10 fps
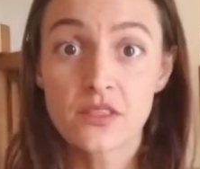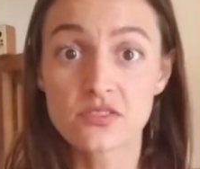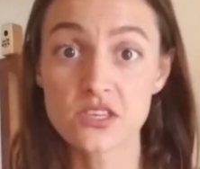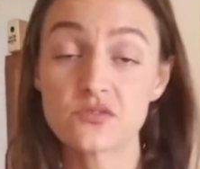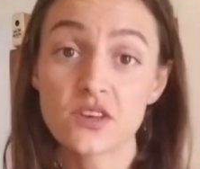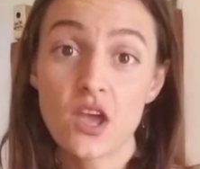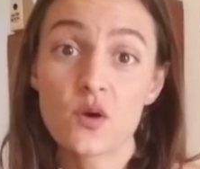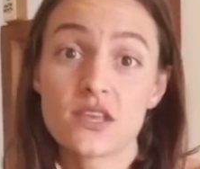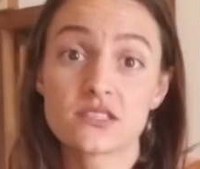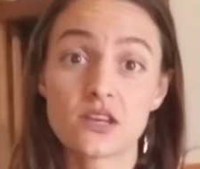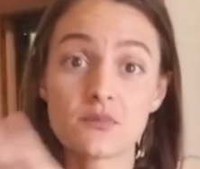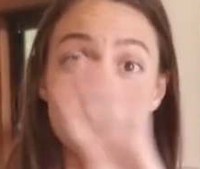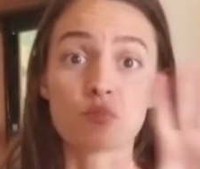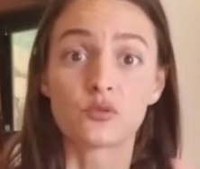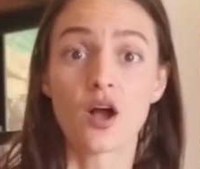This video is going to be a
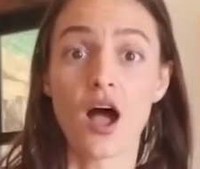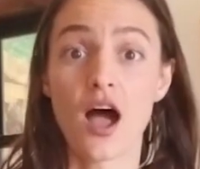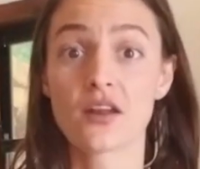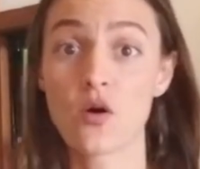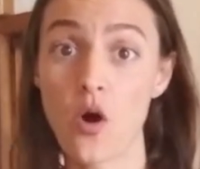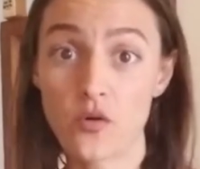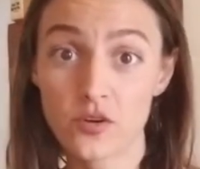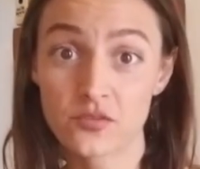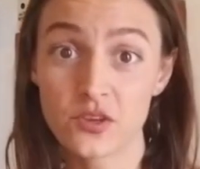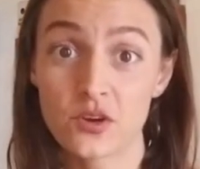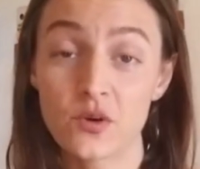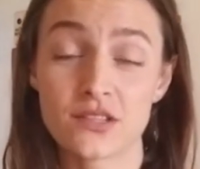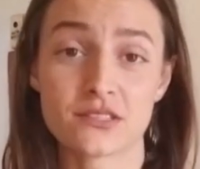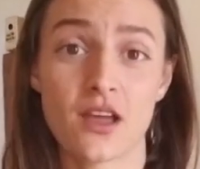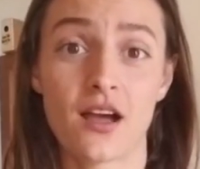broad overview. It's
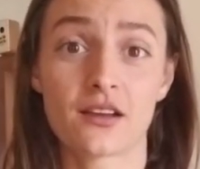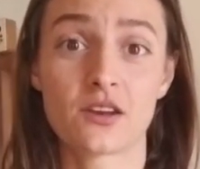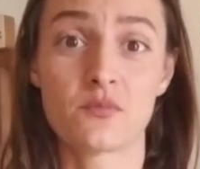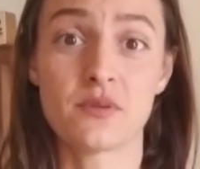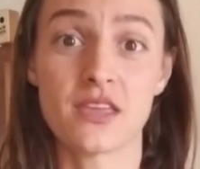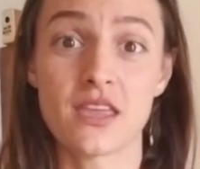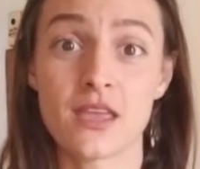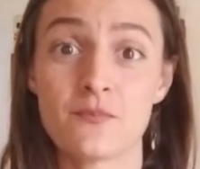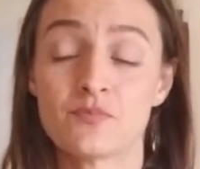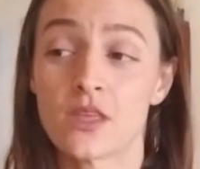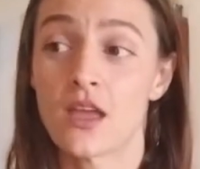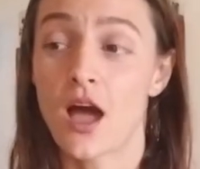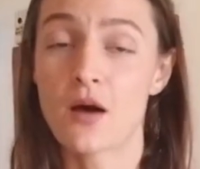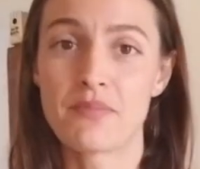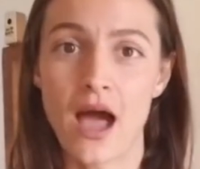not going to be
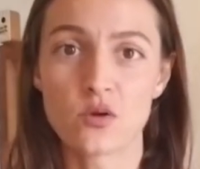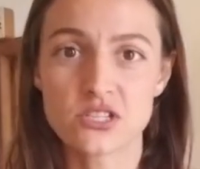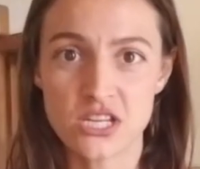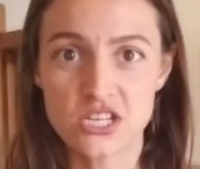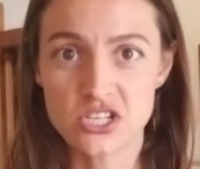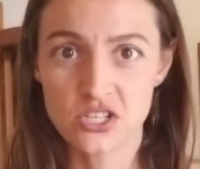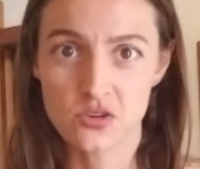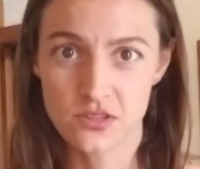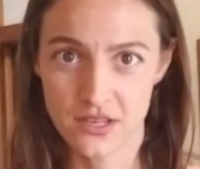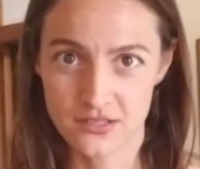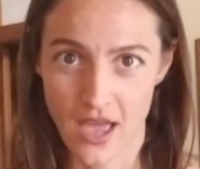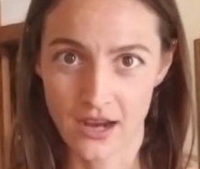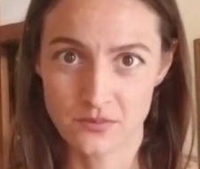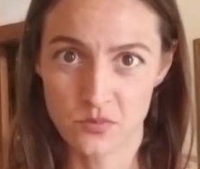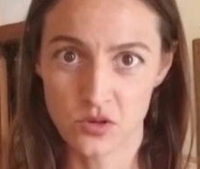about teaching you the
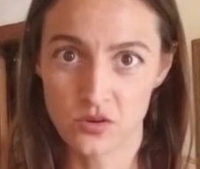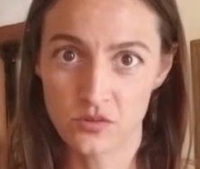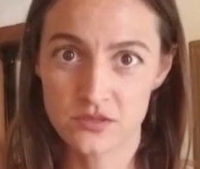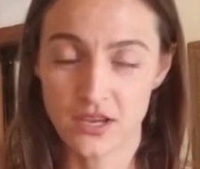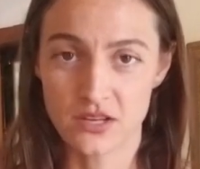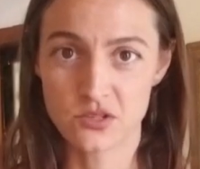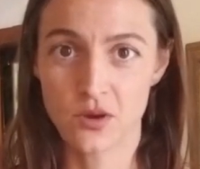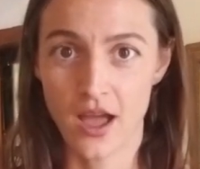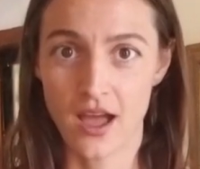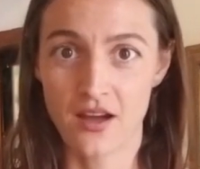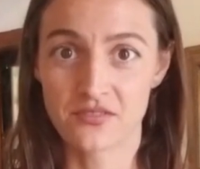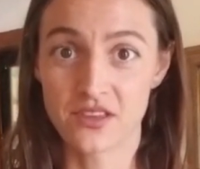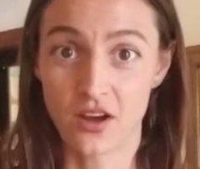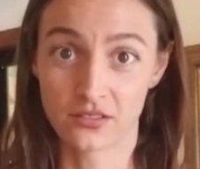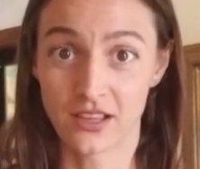exact moves. I do have the
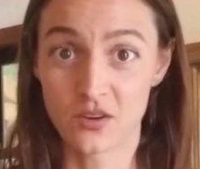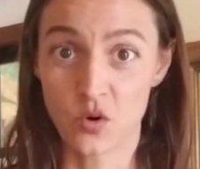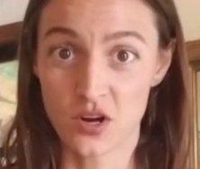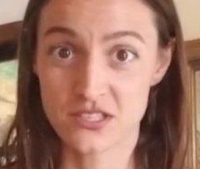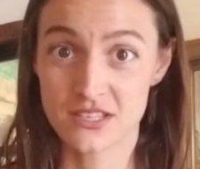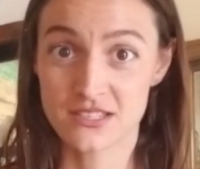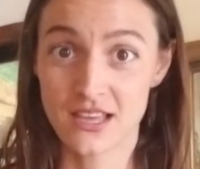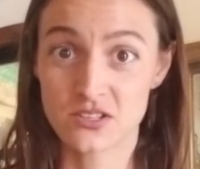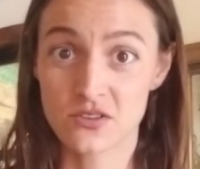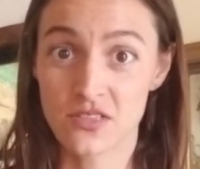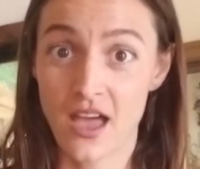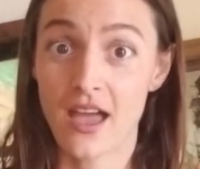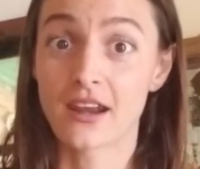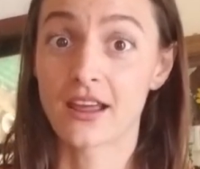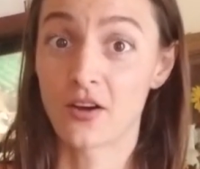online courses that do that,
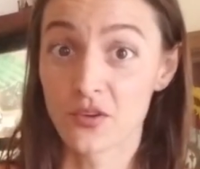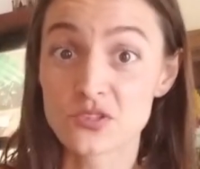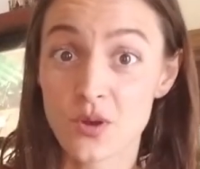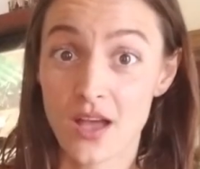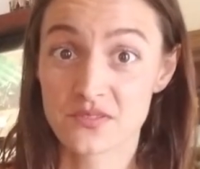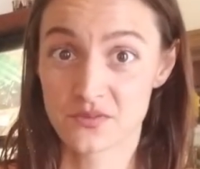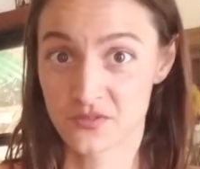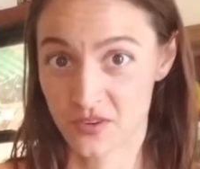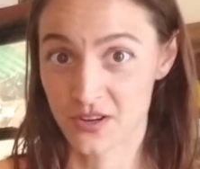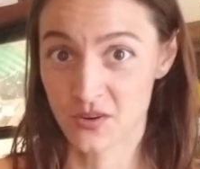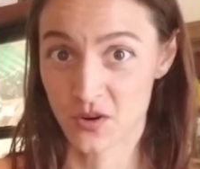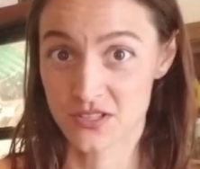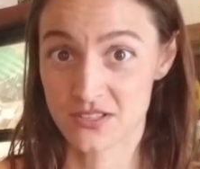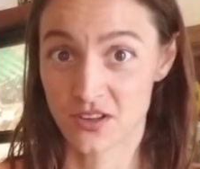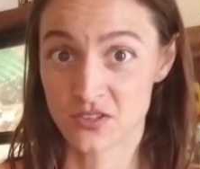and I also have some free courses
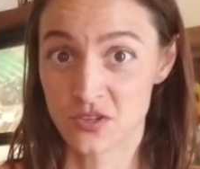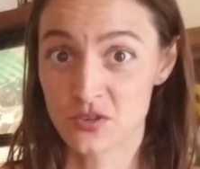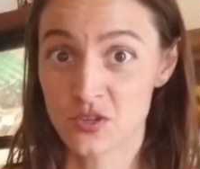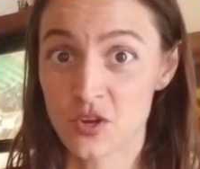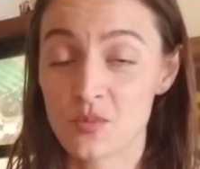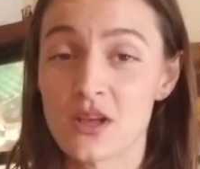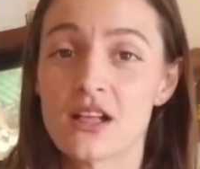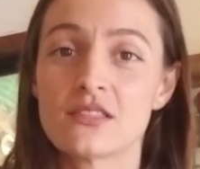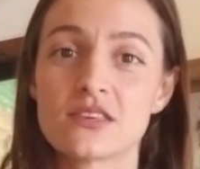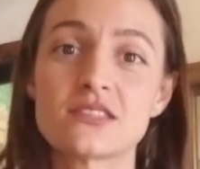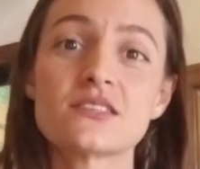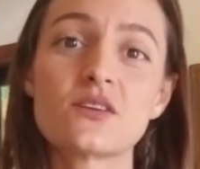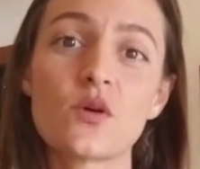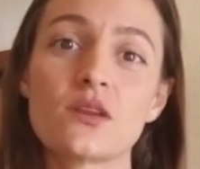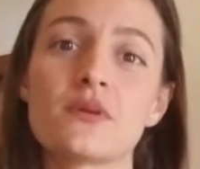on YouTube. This is
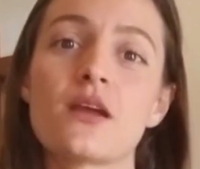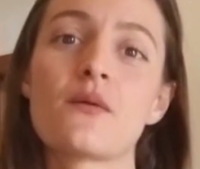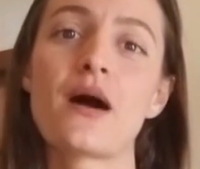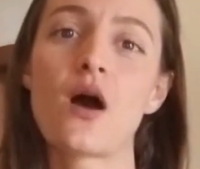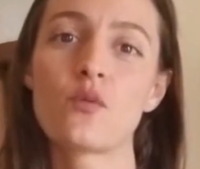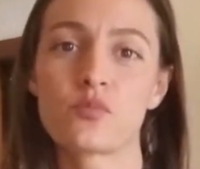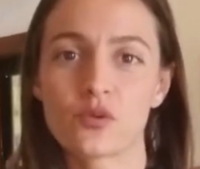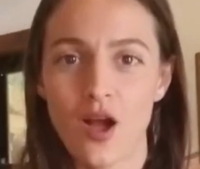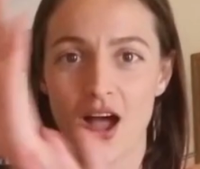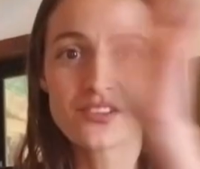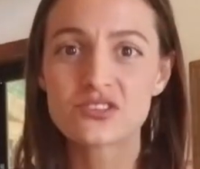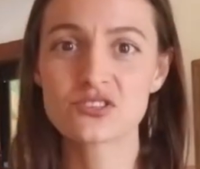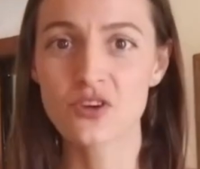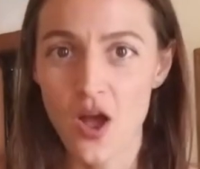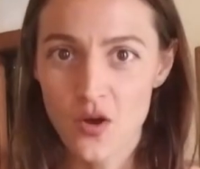going to be about broad
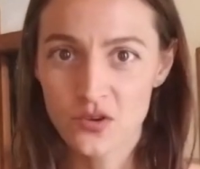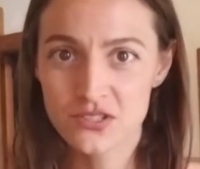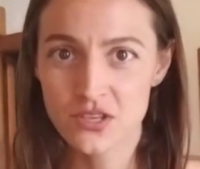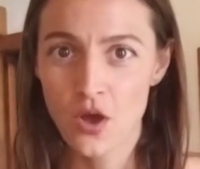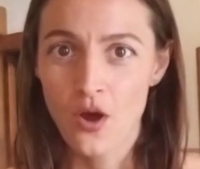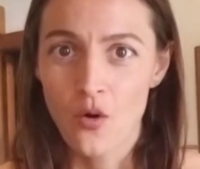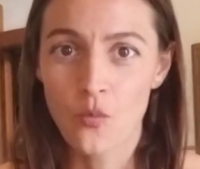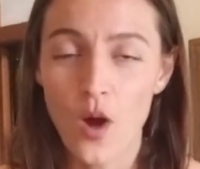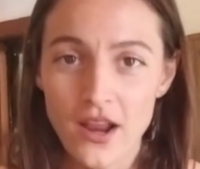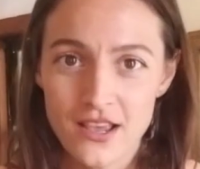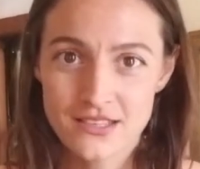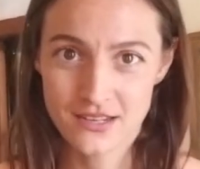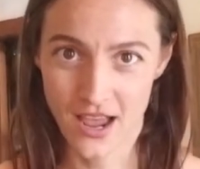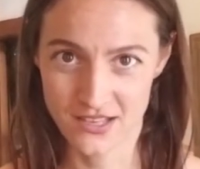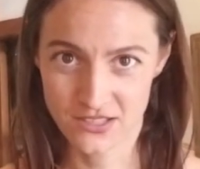strokes. What is an
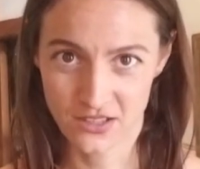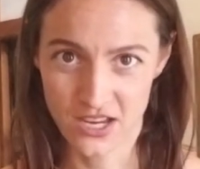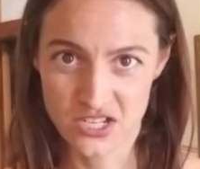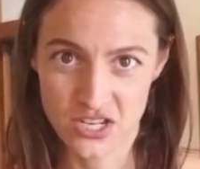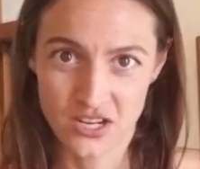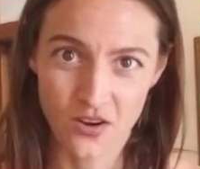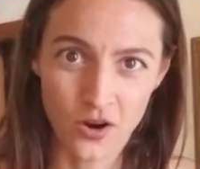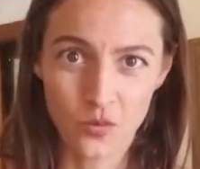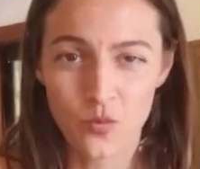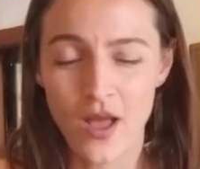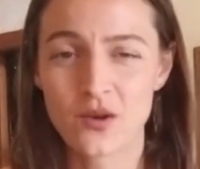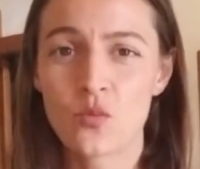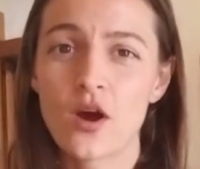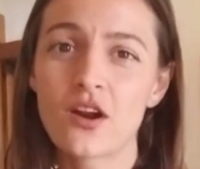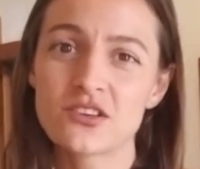isolation, and what
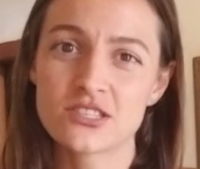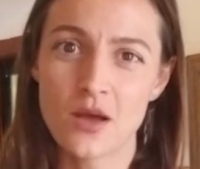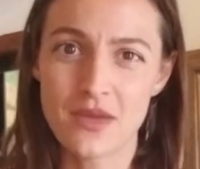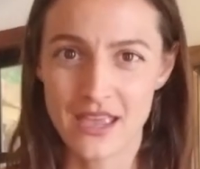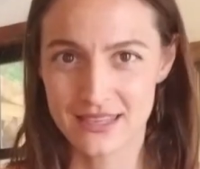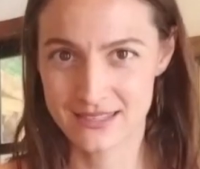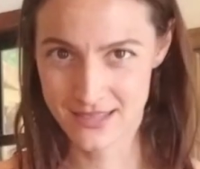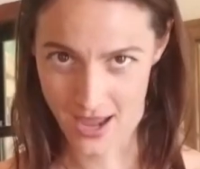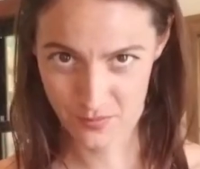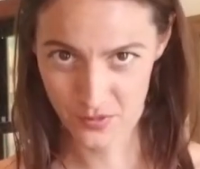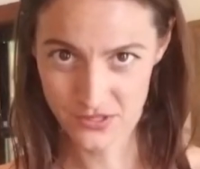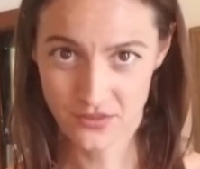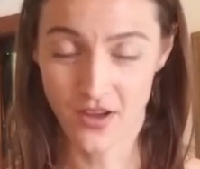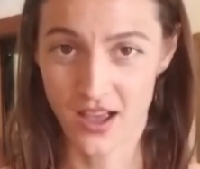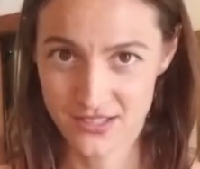are some examples of
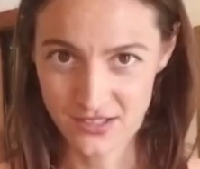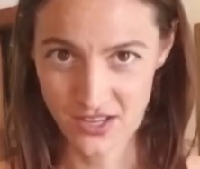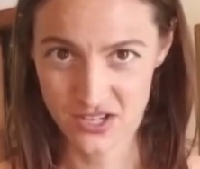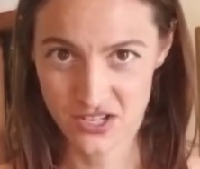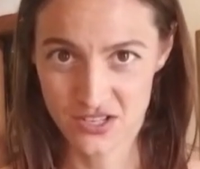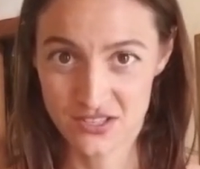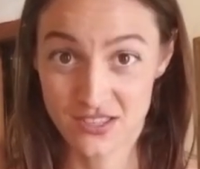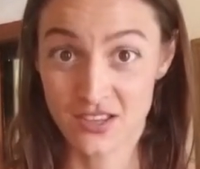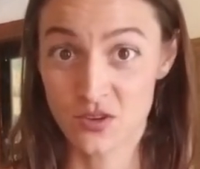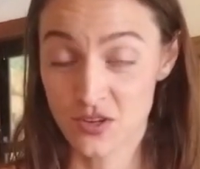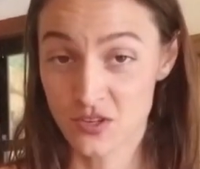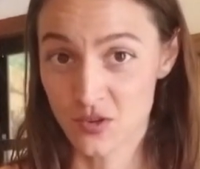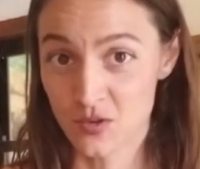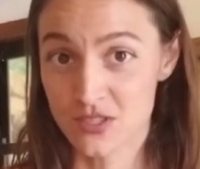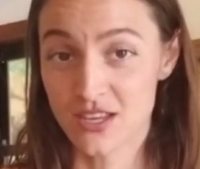isolations that you can
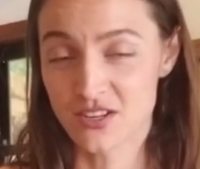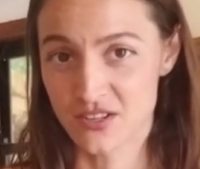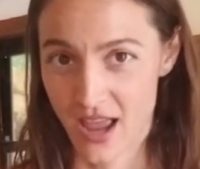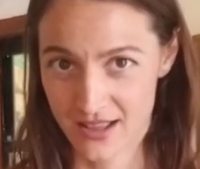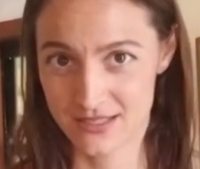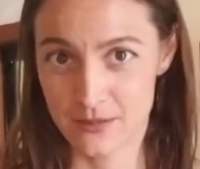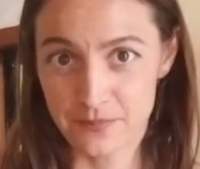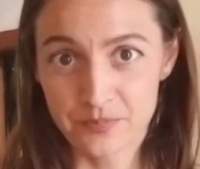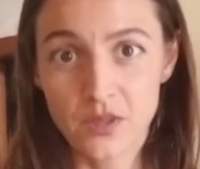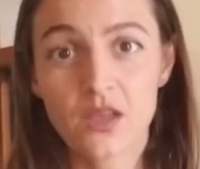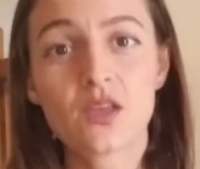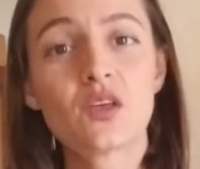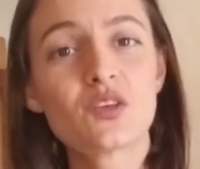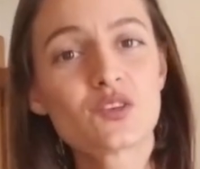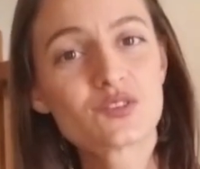use in your dance?
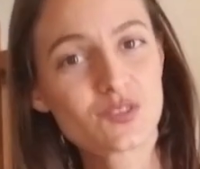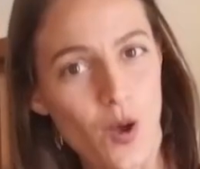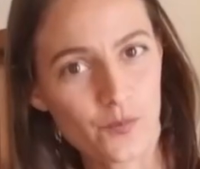So